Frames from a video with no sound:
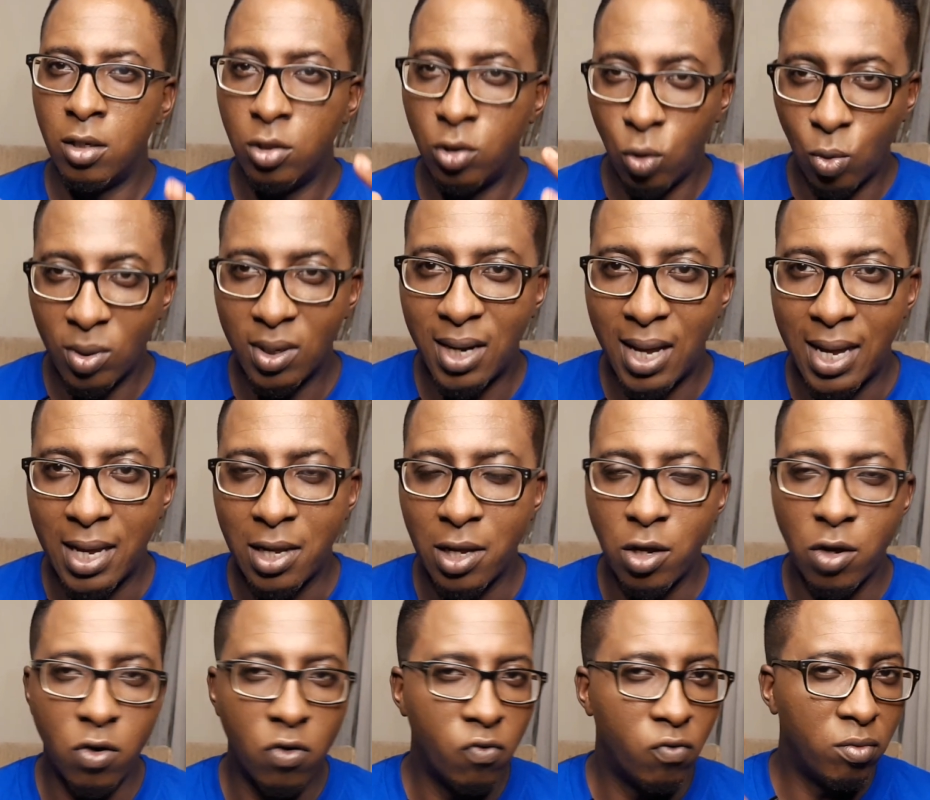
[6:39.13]
Don't lie.
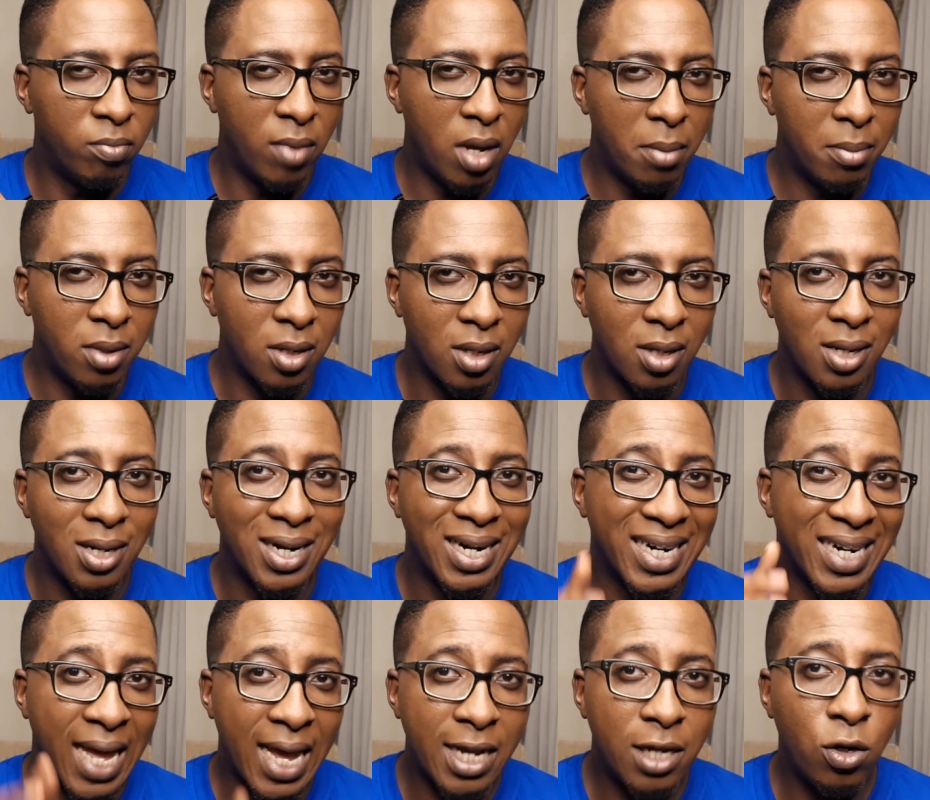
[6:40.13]
Remember,
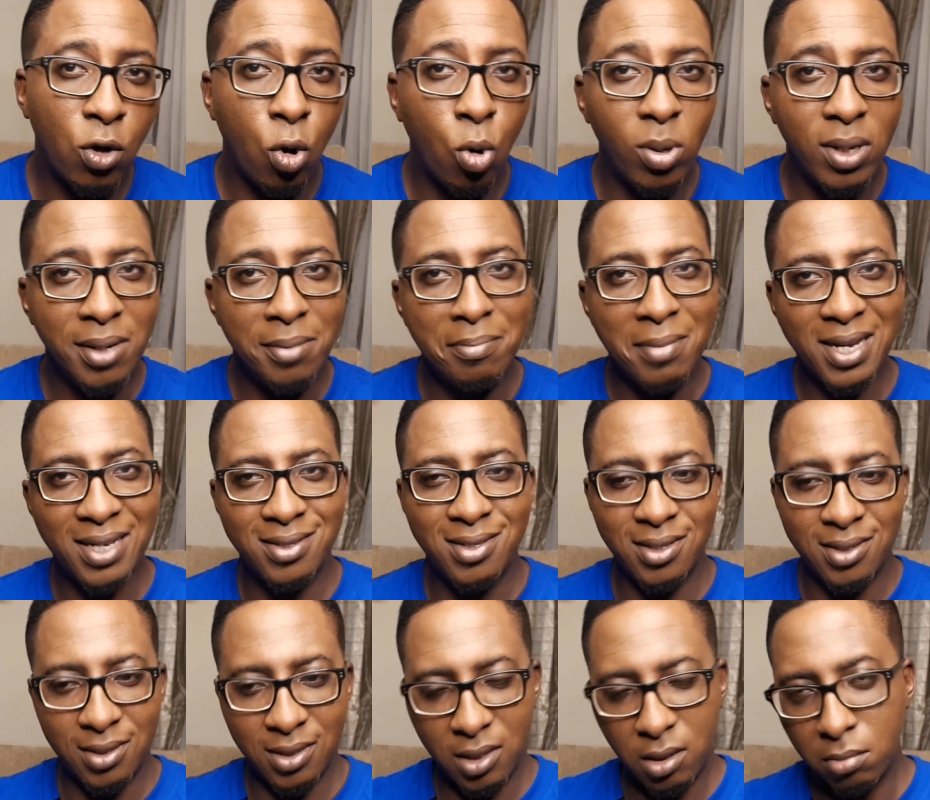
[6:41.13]
lying only makes
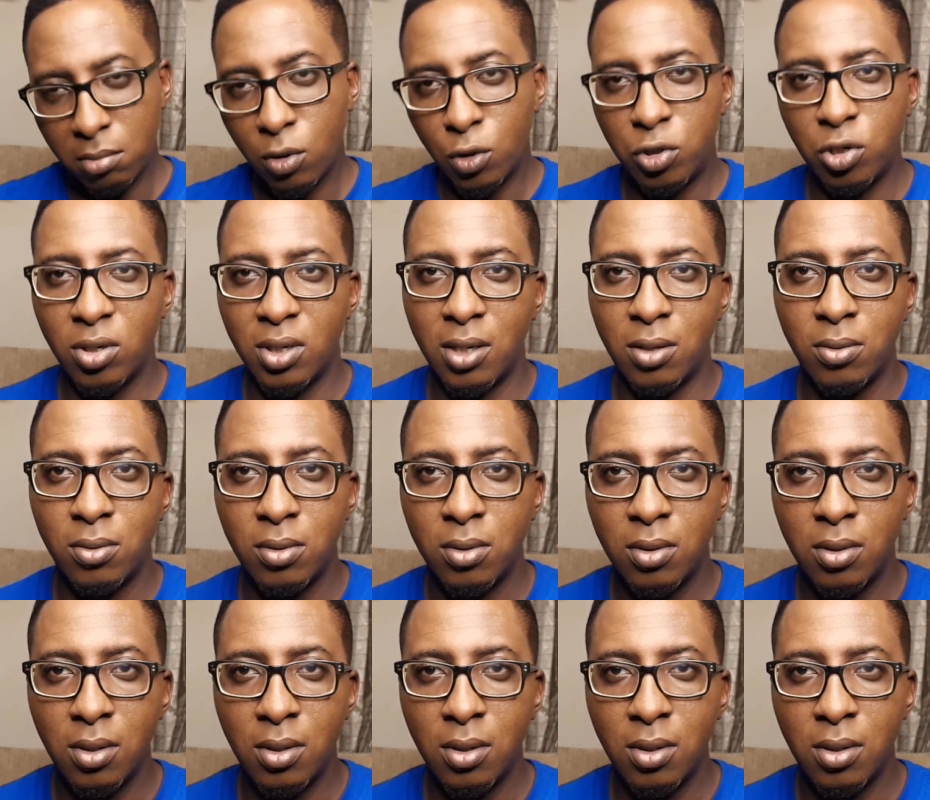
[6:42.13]
it emotional.